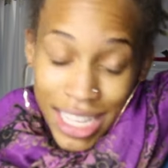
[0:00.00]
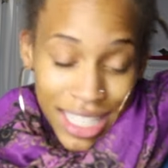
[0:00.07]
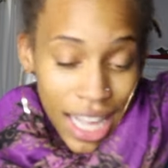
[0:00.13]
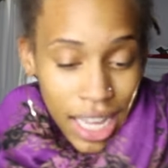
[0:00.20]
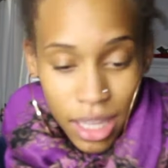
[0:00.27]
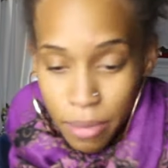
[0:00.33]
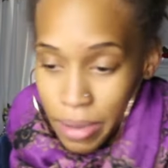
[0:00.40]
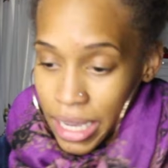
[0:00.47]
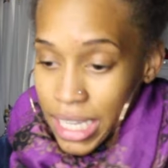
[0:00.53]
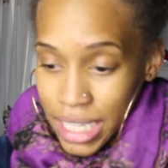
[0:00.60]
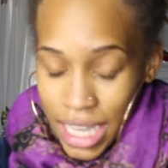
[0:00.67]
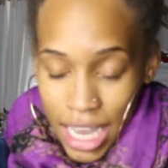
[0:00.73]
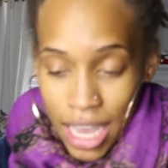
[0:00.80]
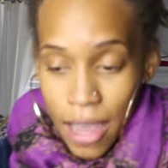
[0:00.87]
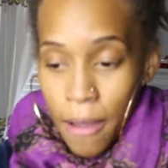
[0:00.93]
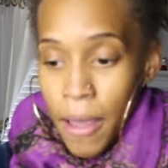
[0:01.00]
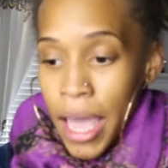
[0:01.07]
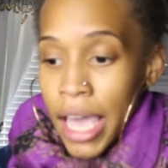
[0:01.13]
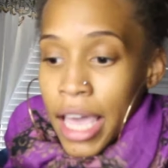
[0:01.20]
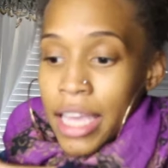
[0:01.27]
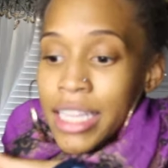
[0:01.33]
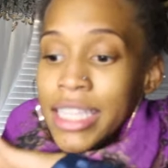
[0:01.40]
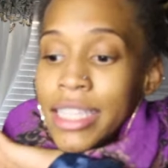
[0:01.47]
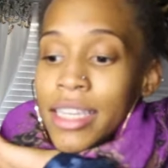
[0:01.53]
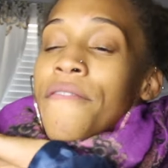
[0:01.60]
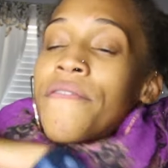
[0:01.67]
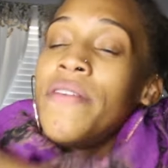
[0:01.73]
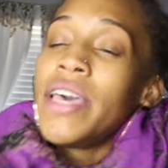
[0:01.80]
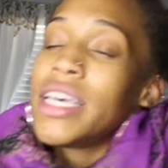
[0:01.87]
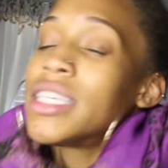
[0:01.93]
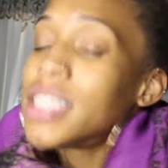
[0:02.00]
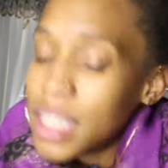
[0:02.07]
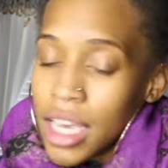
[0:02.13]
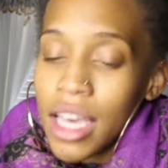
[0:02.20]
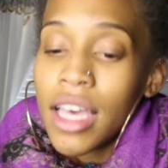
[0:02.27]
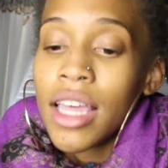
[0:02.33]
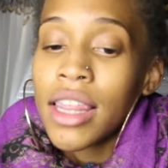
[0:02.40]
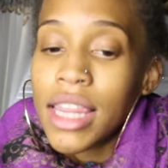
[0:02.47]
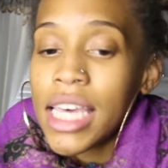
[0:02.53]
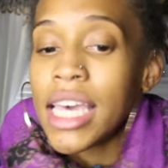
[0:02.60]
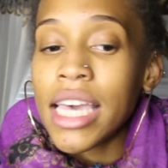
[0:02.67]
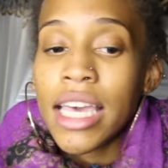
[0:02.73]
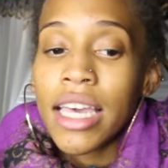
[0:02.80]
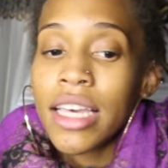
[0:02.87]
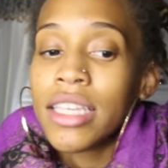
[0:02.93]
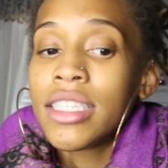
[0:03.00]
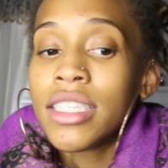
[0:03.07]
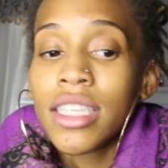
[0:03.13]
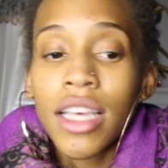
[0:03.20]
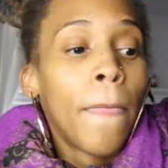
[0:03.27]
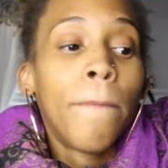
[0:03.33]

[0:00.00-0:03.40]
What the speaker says: is like the biggest key. It can fix things.